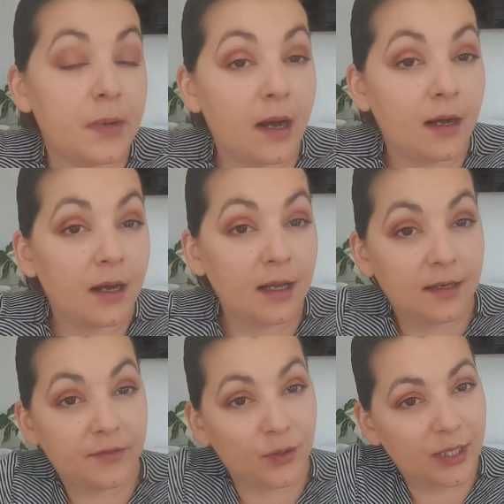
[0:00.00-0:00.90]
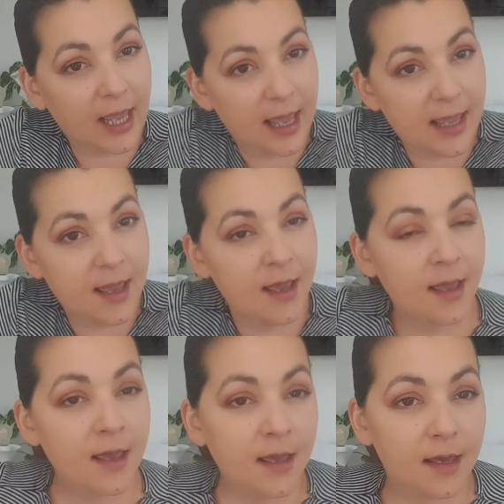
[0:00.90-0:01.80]
Ma, I live in UK,
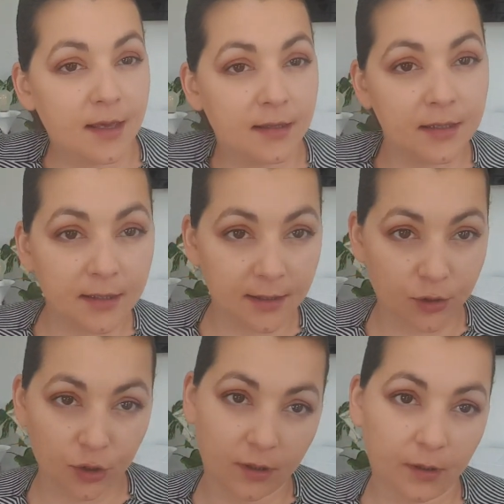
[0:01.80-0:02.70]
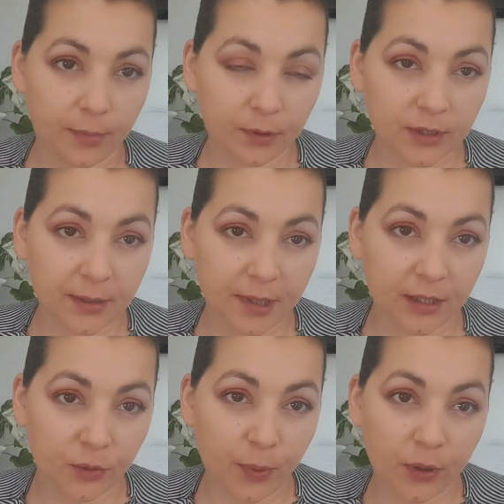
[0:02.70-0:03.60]
and this is a channel about
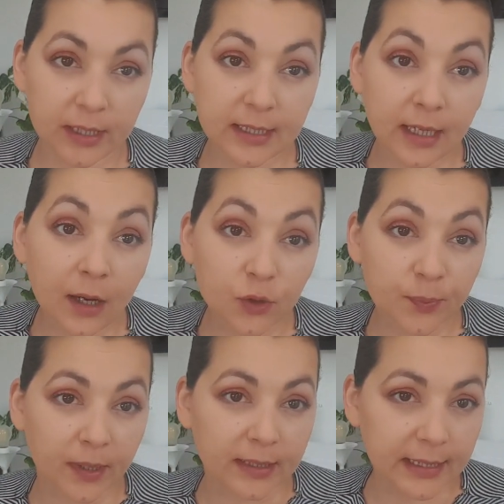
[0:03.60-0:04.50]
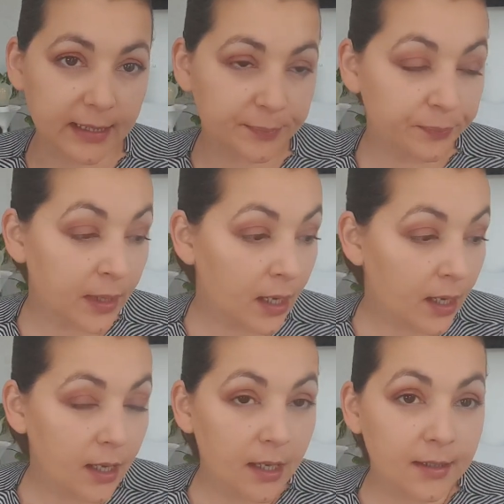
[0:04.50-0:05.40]
semi-hydroponics and houseplants.
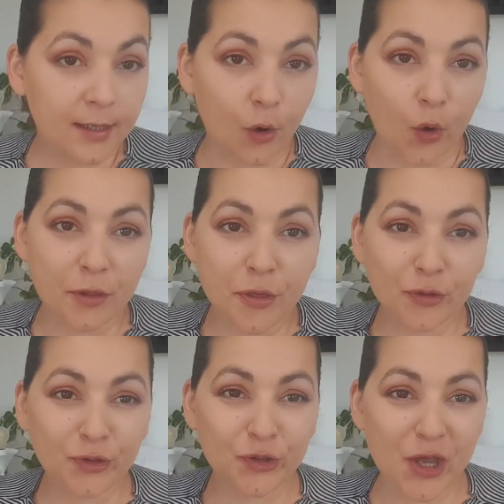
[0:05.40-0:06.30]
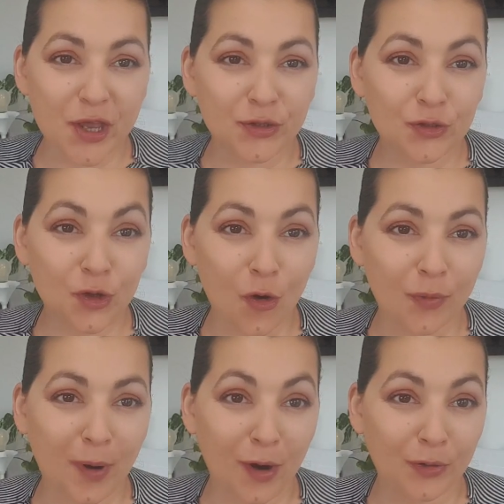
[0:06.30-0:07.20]
So I thought today to talk
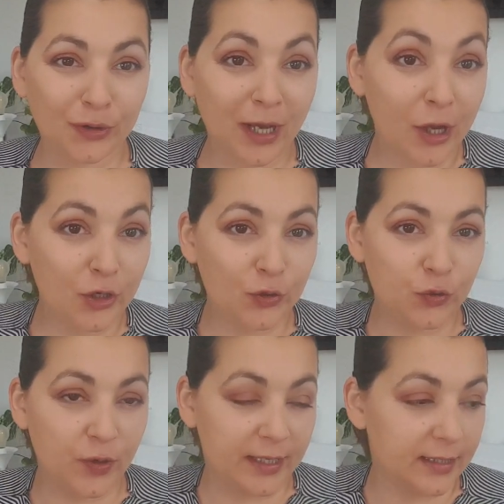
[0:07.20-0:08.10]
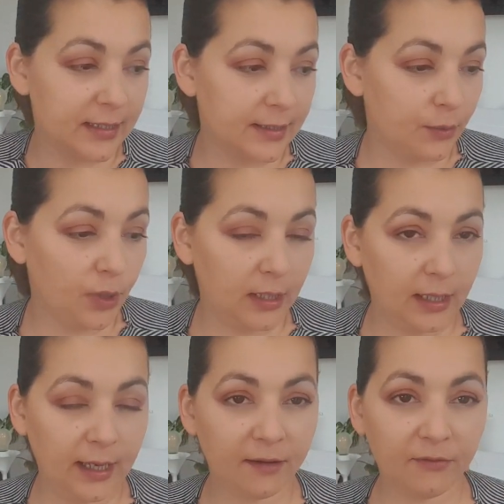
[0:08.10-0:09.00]
about nutrients. Well, I
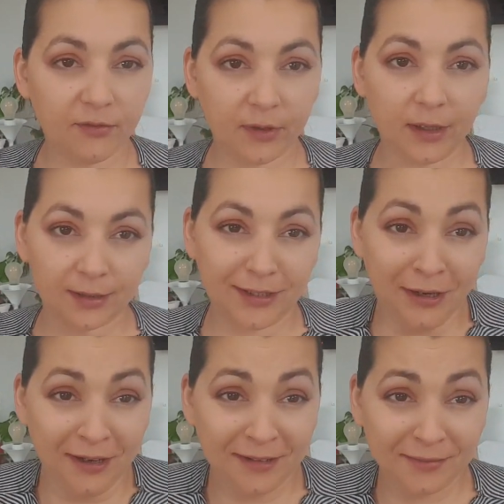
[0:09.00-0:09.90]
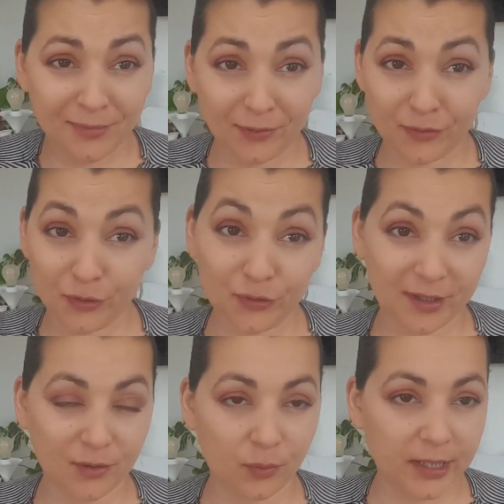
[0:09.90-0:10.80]
have a lot of
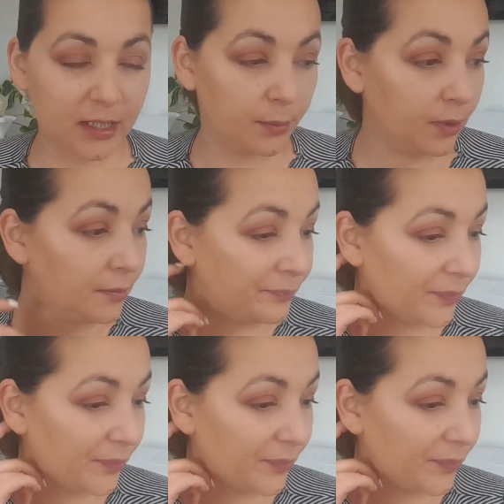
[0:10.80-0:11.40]
nutrients on my table.